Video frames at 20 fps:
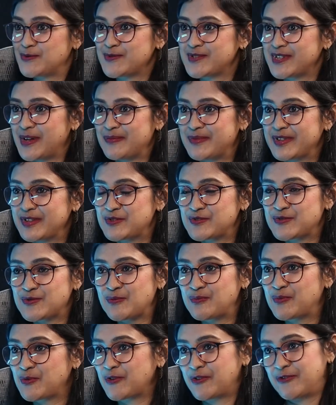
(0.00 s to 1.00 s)
do something so
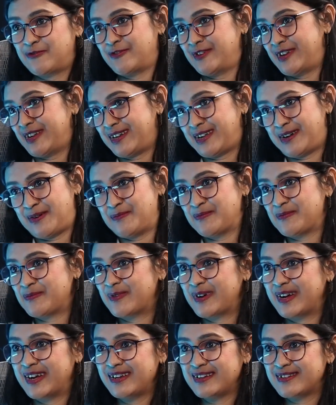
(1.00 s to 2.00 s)
beautiful and come,
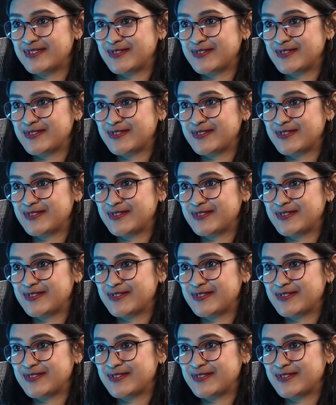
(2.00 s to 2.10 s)
right?